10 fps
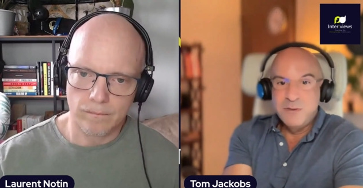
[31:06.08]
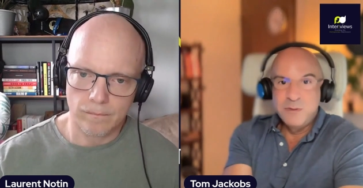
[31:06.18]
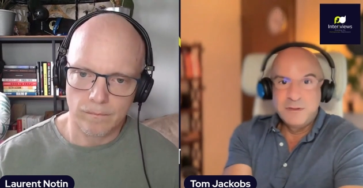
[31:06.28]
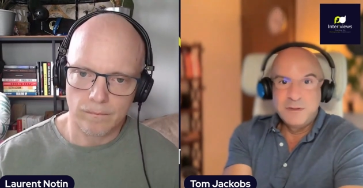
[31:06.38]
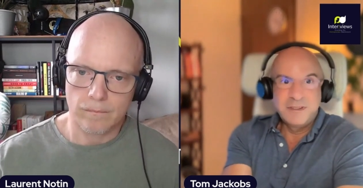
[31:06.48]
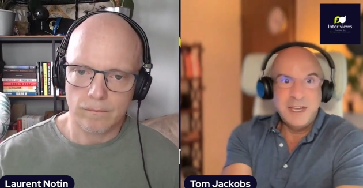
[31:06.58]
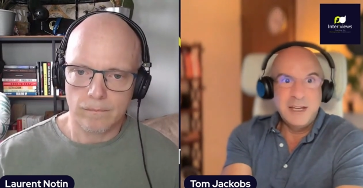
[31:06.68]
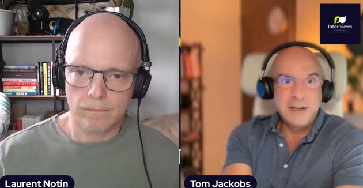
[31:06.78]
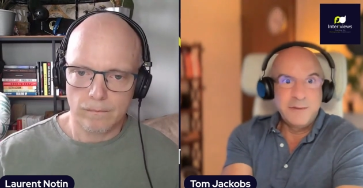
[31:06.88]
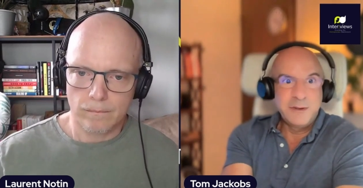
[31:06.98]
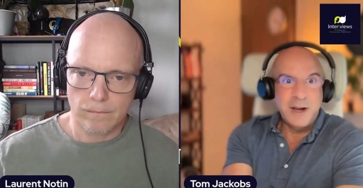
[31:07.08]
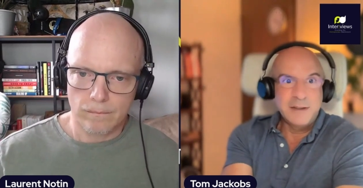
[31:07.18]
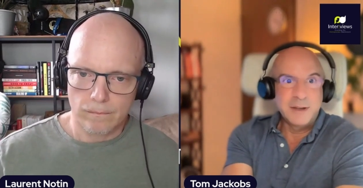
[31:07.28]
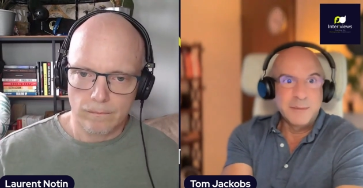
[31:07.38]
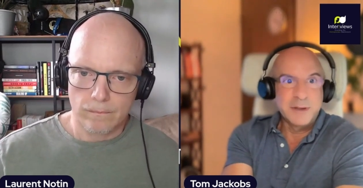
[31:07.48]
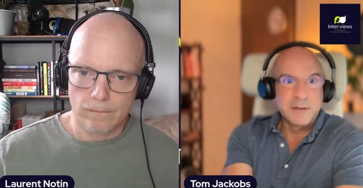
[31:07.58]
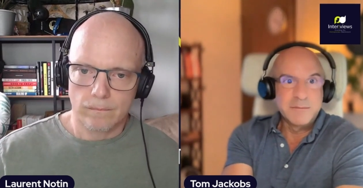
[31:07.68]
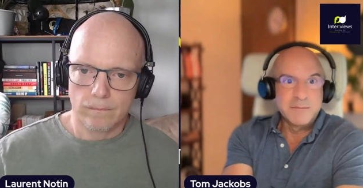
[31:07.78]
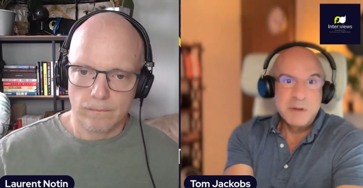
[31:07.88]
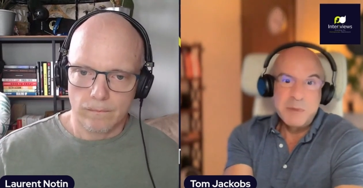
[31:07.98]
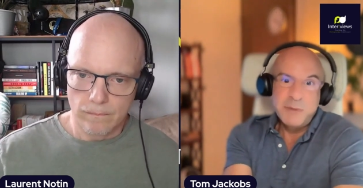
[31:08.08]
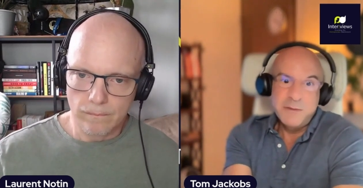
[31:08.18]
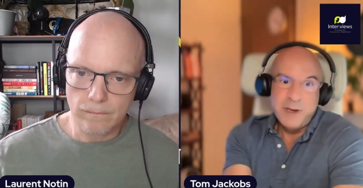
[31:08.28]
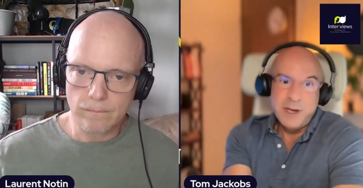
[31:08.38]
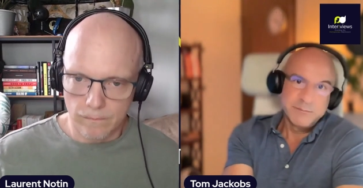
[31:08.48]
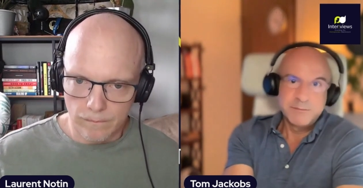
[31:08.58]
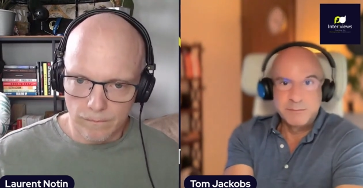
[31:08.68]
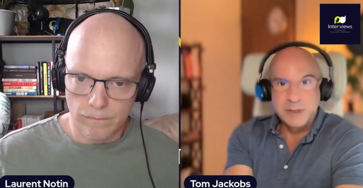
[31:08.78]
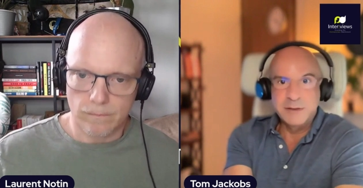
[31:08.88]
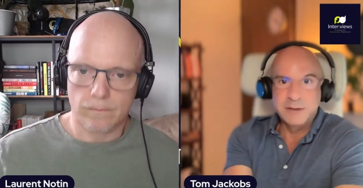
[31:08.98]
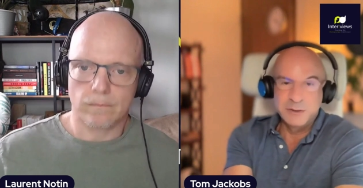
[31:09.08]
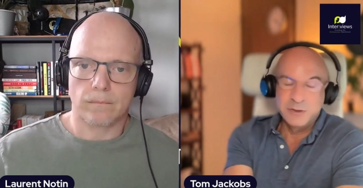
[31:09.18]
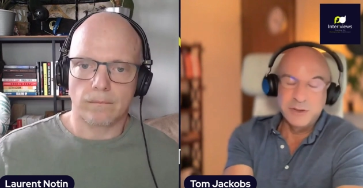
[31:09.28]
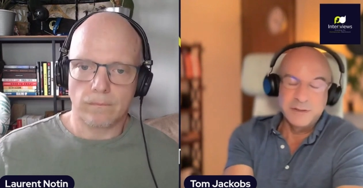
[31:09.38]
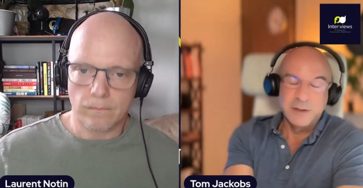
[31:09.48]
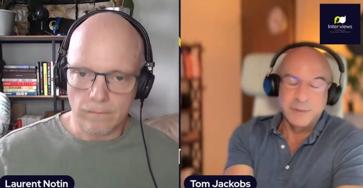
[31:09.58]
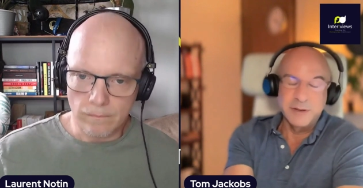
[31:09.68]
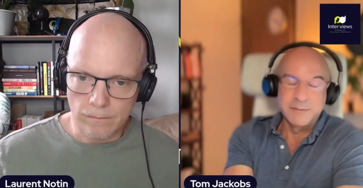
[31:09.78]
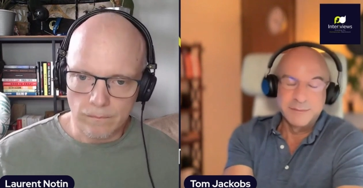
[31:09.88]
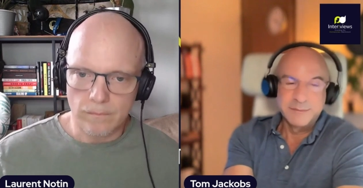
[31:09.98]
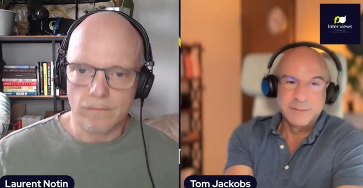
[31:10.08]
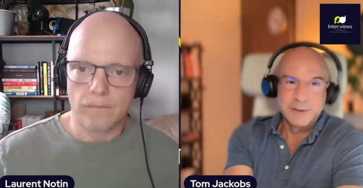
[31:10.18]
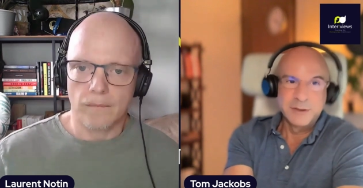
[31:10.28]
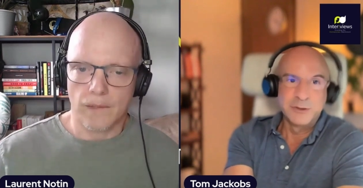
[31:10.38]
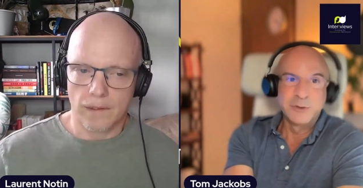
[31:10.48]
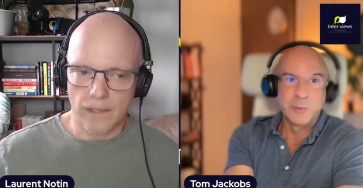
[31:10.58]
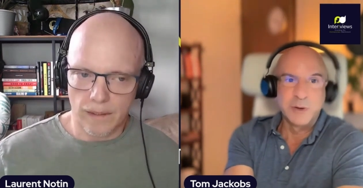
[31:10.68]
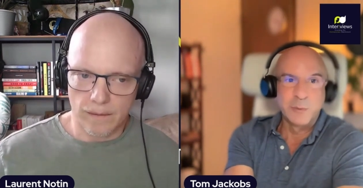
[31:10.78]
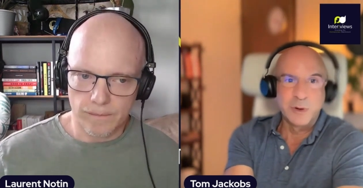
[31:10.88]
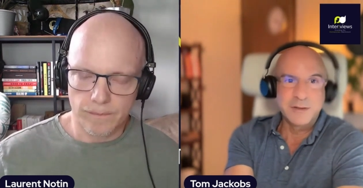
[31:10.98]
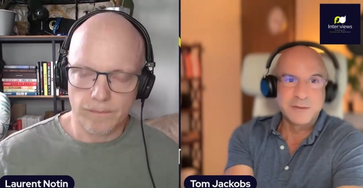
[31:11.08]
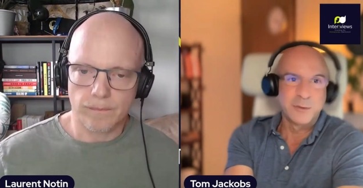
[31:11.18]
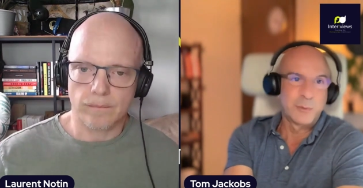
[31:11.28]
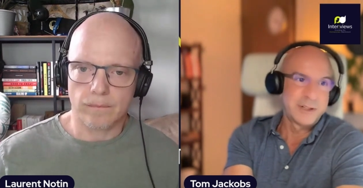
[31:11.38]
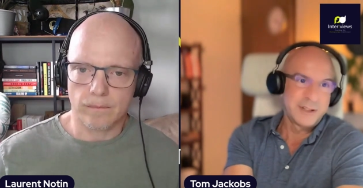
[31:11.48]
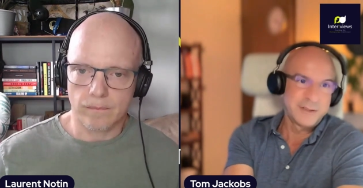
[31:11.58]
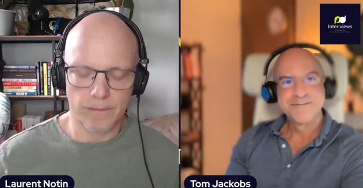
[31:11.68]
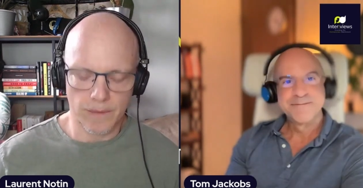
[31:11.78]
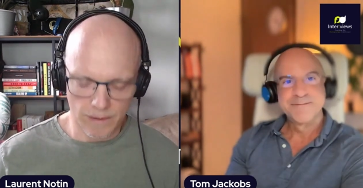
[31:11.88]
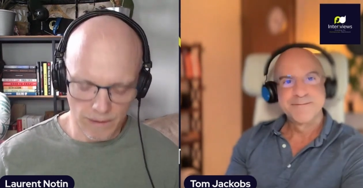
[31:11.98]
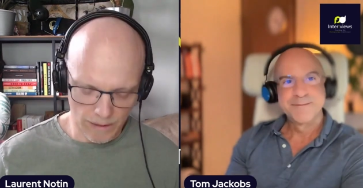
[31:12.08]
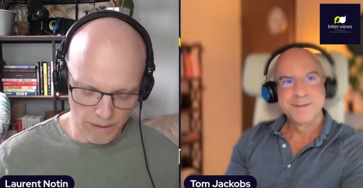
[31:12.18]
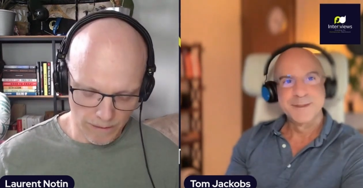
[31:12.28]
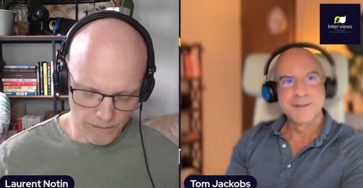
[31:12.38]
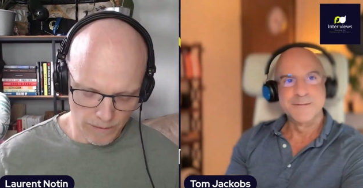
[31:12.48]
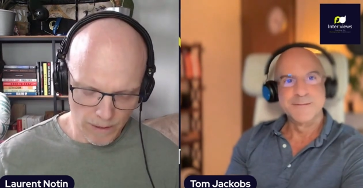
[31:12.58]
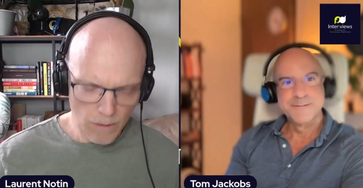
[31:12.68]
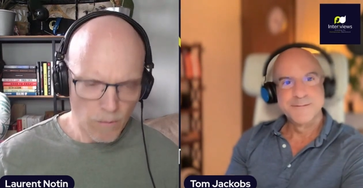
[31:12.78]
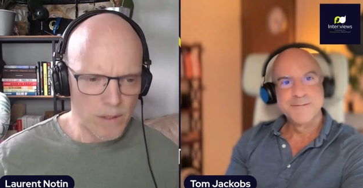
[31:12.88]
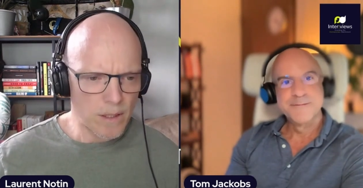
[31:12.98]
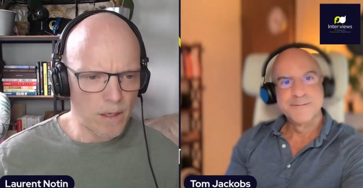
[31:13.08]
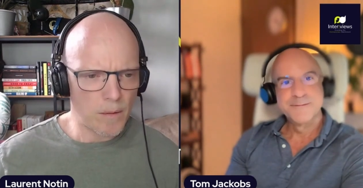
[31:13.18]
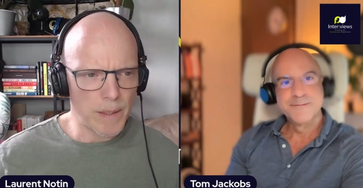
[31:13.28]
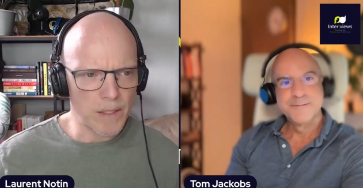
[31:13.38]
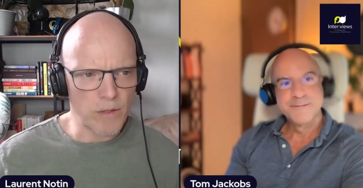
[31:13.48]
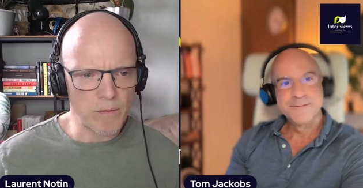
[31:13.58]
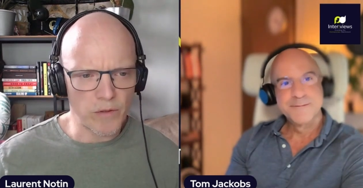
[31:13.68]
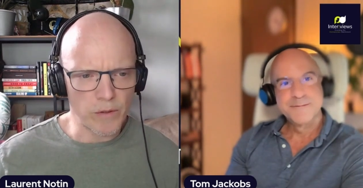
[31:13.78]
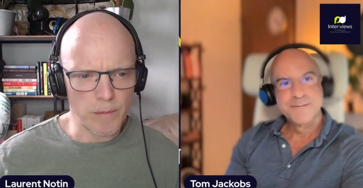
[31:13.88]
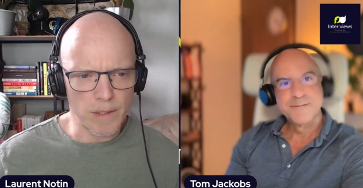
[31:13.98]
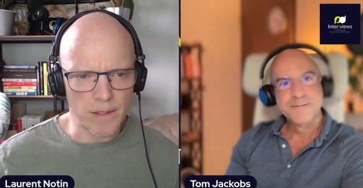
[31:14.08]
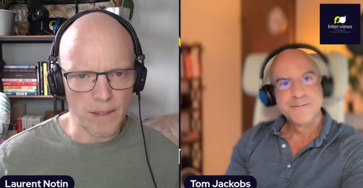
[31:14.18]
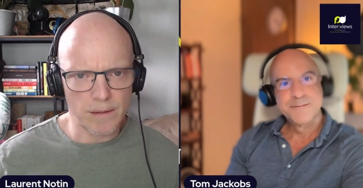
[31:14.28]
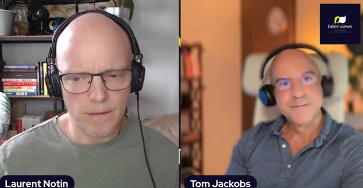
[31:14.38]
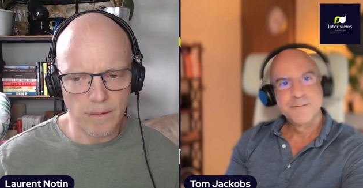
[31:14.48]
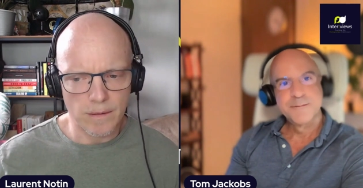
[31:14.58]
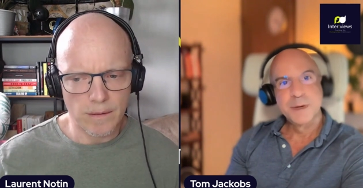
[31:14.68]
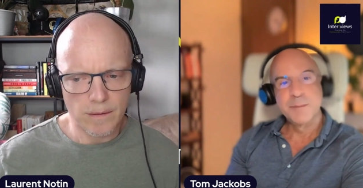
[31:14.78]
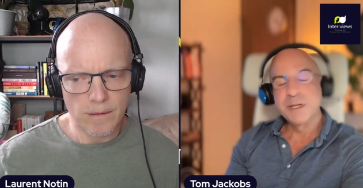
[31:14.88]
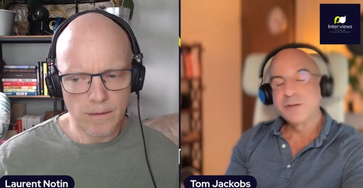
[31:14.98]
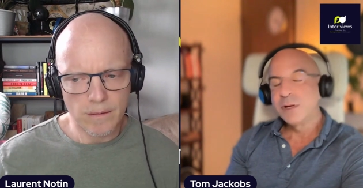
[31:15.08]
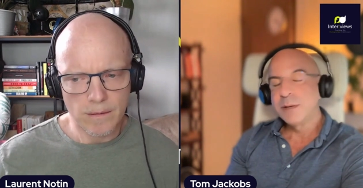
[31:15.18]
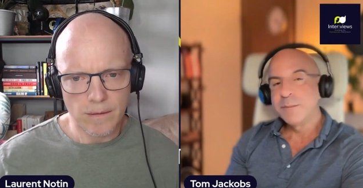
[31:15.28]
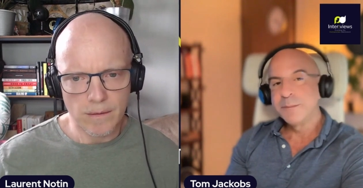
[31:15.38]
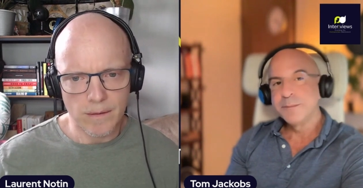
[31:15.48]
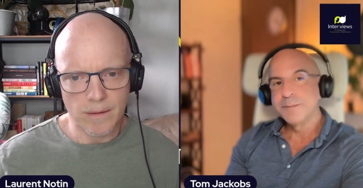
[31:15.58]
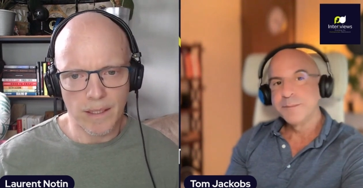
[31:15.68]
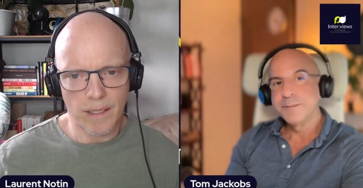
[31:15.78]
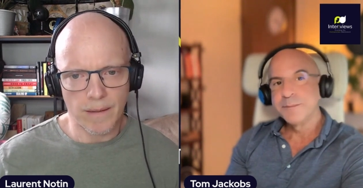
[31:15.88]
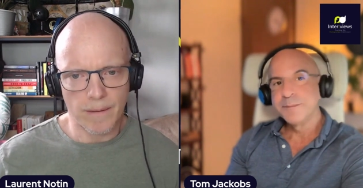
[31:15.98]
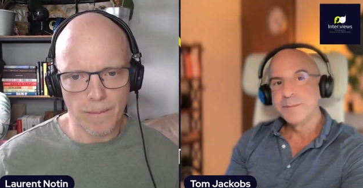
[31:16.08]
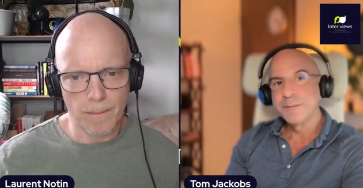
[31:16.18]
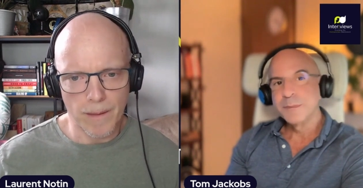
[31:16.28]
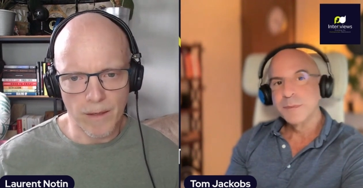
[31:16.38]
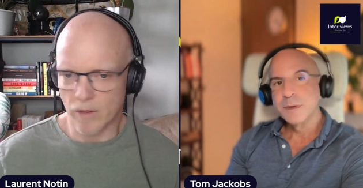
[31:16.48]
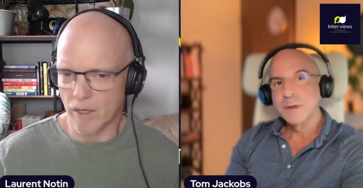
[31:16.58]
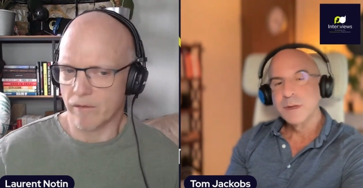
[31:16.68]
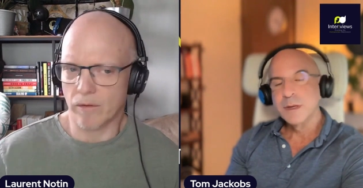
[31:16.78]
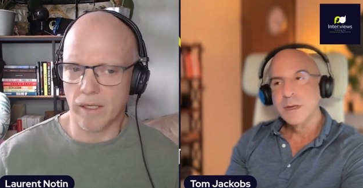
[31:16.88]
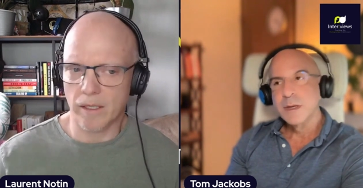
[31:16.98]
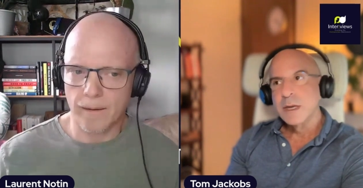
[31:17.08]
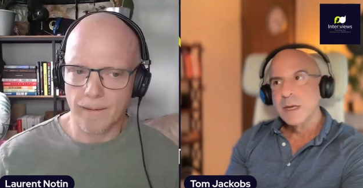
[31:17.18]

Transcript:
Speaker 1: succeed if you try something, and maybe you fail, but you learn something. You learn exactly. what works or what doesn't work.
Speaker 2: Exactly. What's the big dream for your business? My big dream? Yeah, if you have one.